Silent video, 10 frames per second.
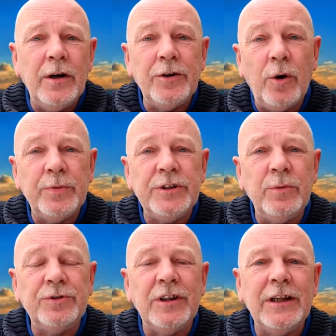and opposite
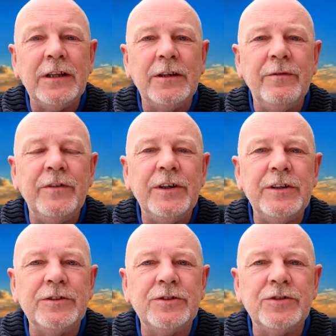was a little
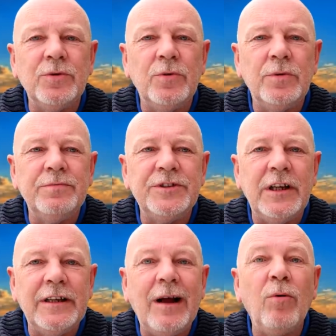convenience store
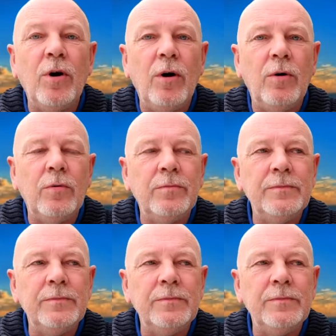selling alcohol,